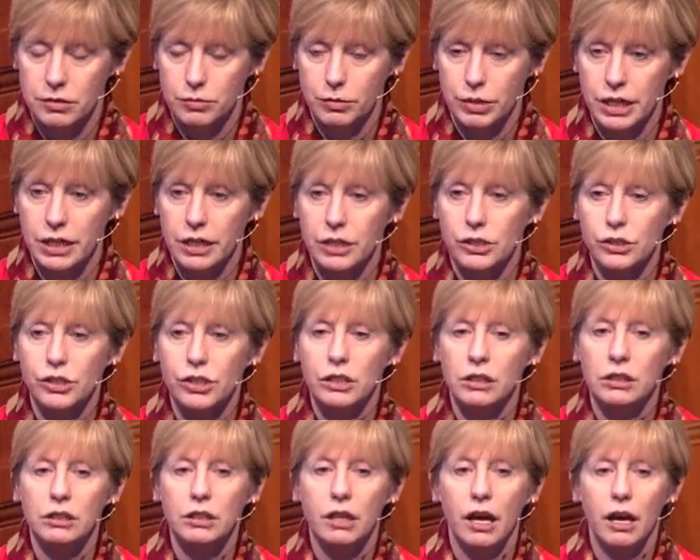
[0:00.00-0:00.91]
because she
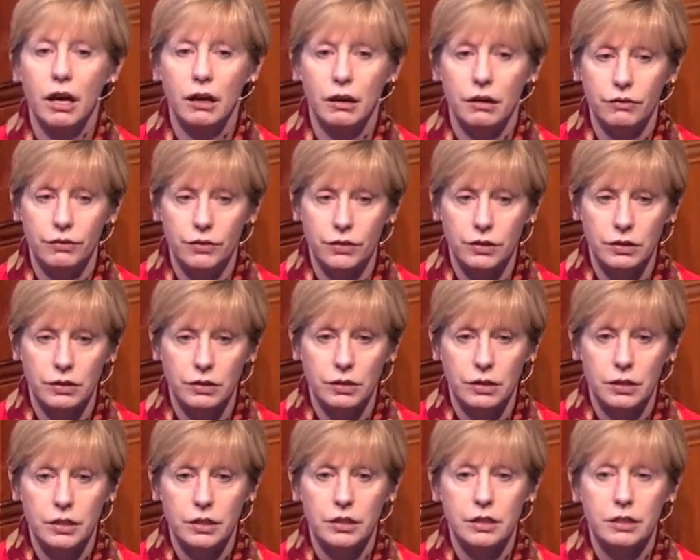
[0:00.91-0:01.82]
loved
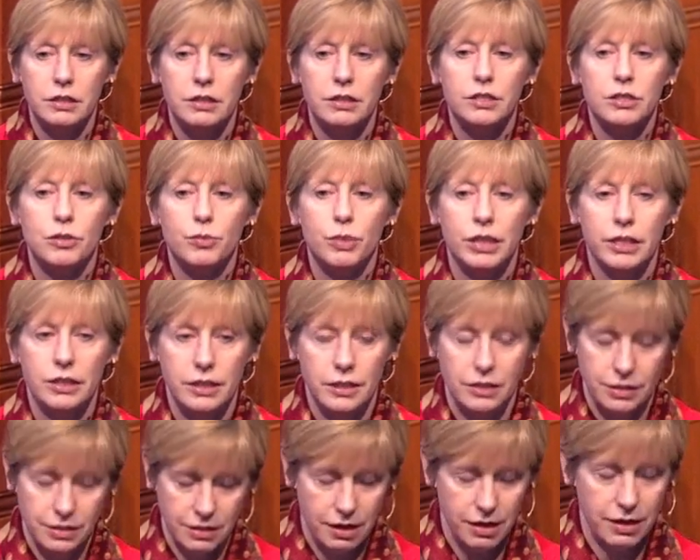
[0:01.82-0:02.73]

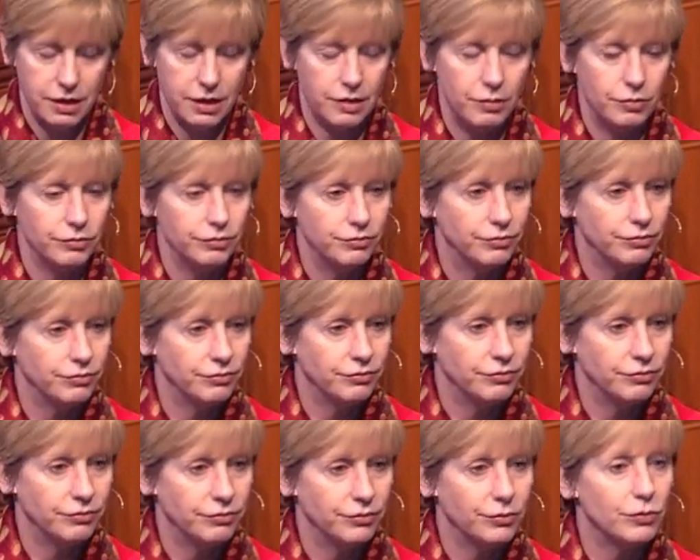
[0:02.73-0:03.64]
spending time
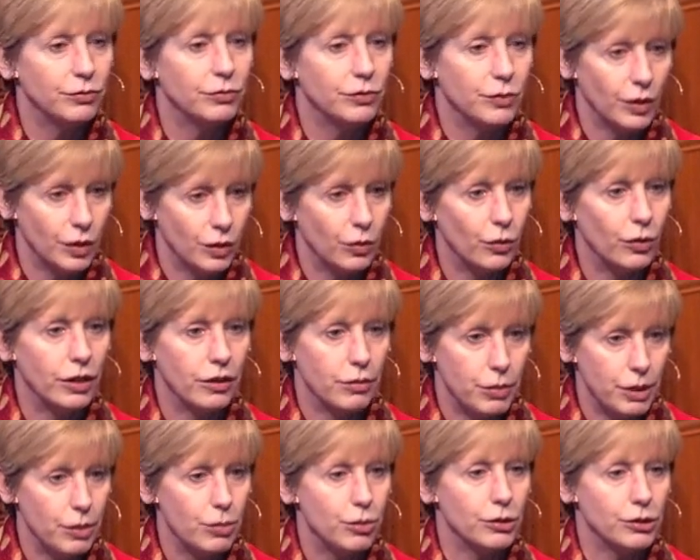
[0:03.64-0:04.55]

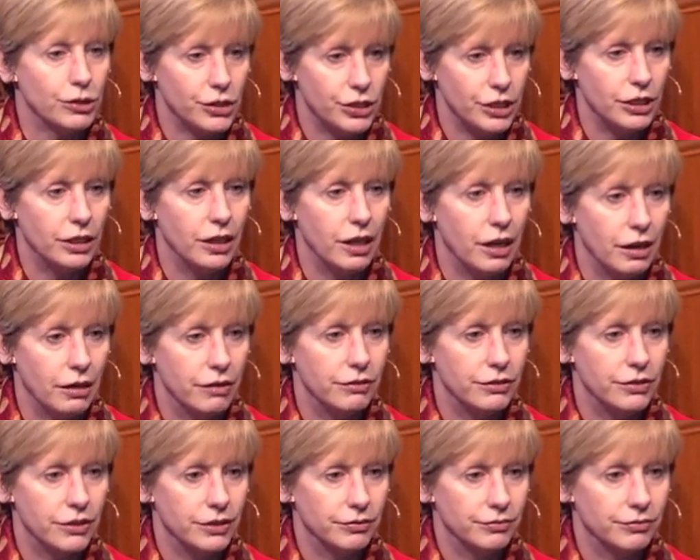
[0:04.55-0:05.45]
with people she
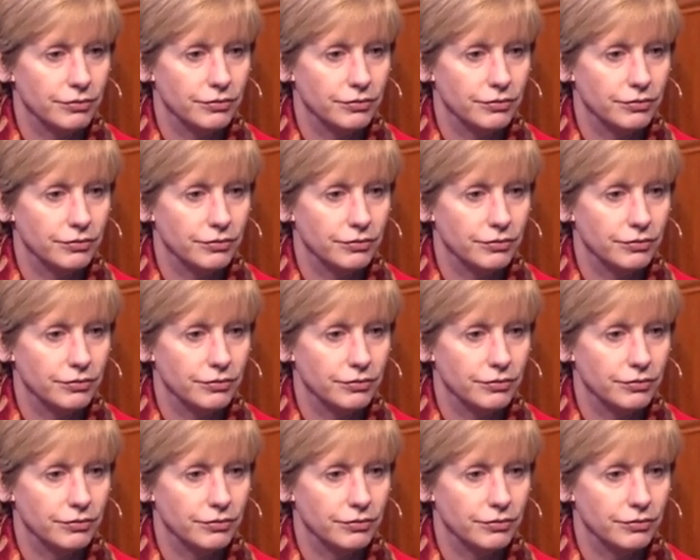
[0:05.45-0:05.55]
loved.